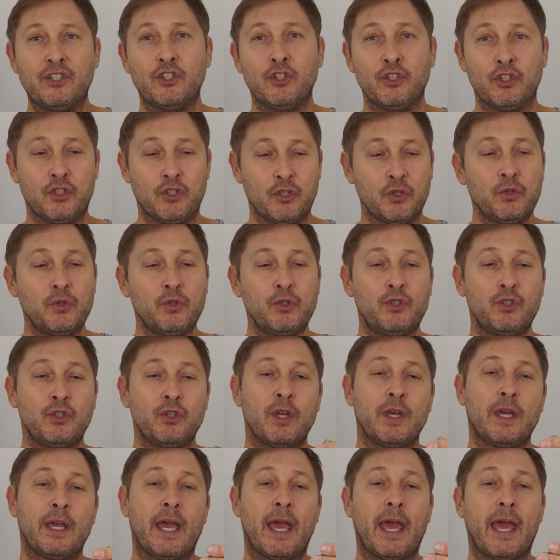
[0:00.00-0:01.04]
to
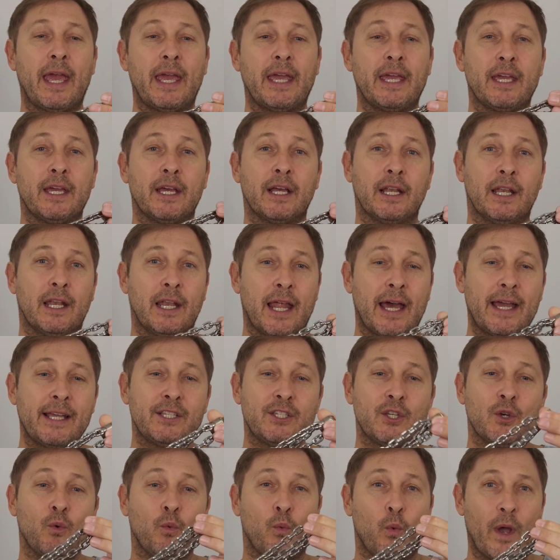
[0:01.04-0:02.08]
use a
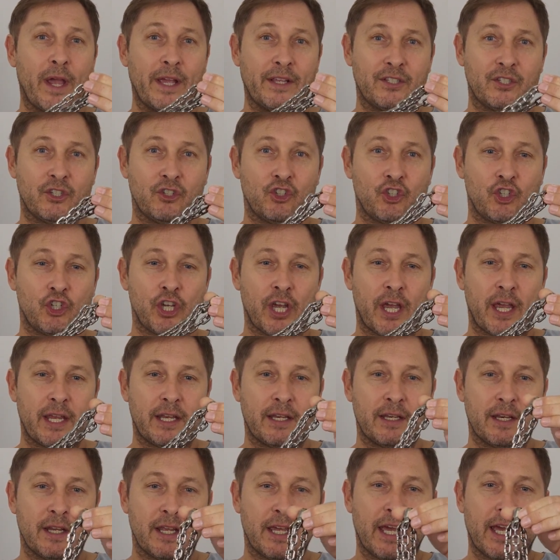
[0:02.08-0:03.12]
lighter weight chain.
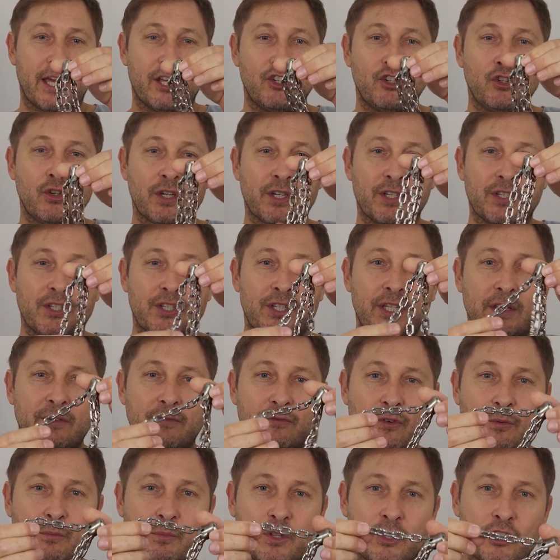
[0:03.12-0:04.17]
As you can see
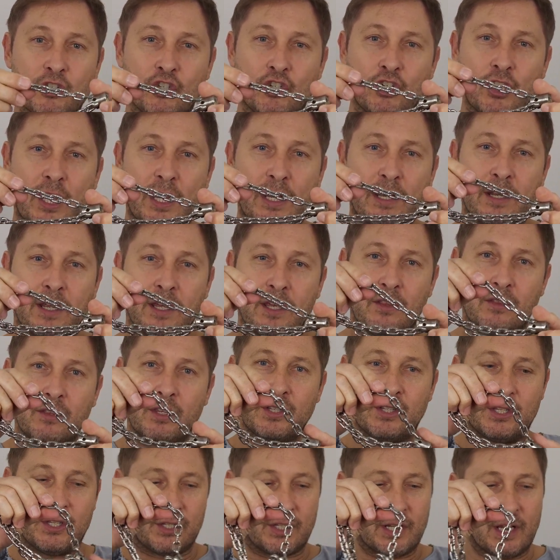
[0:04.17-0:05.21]
from this chain,
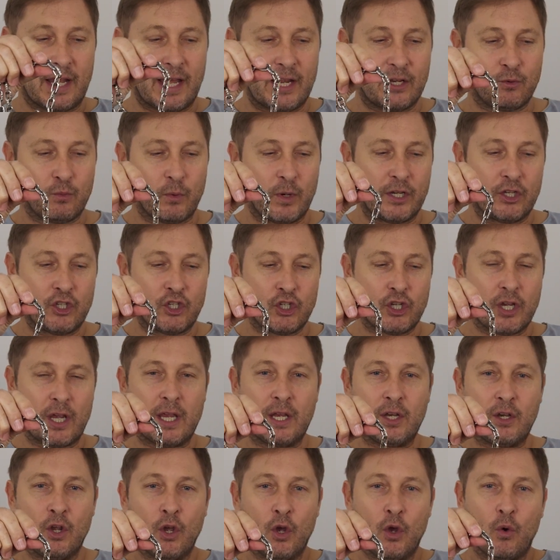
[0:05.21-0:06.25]
this is a lightweight
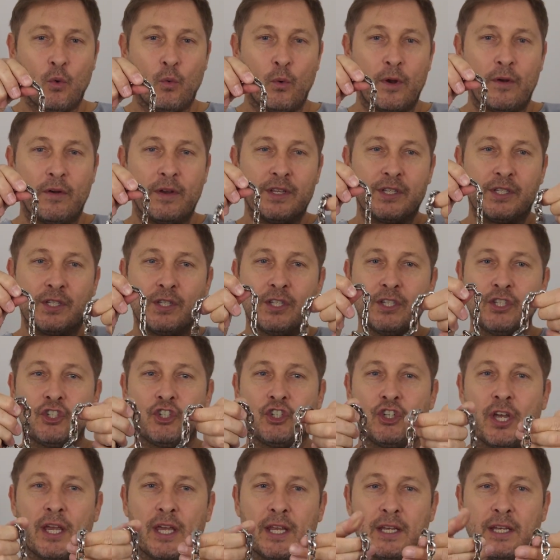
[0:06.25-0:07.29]
chain, whereas this
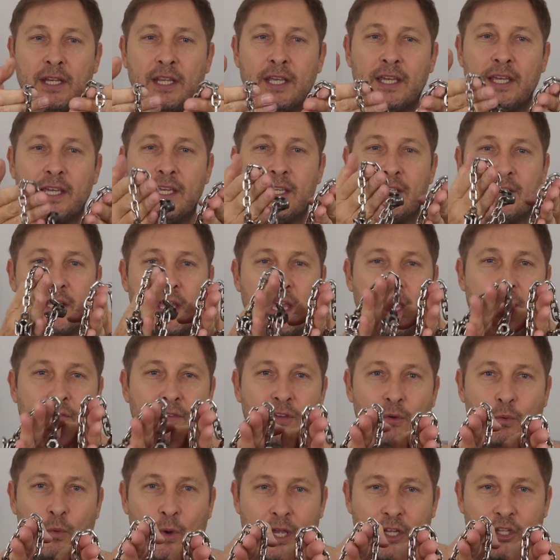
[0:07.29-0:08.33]
chain is a
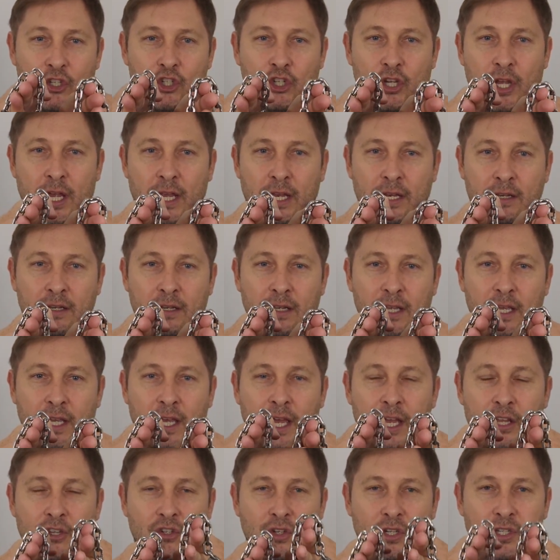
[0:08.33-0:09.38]
heavyweight chain.
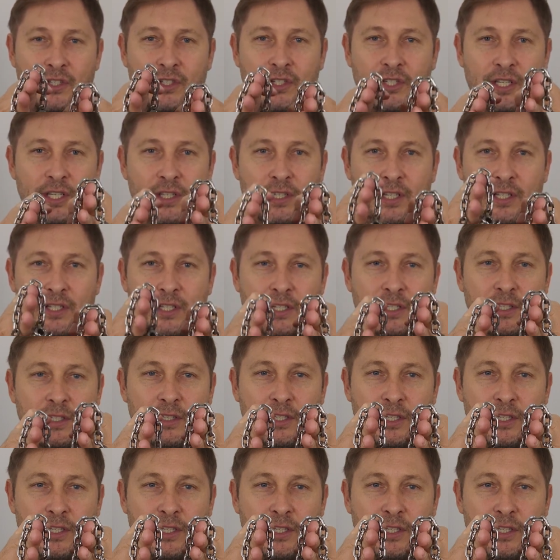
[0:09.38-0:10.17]
And you can see there's a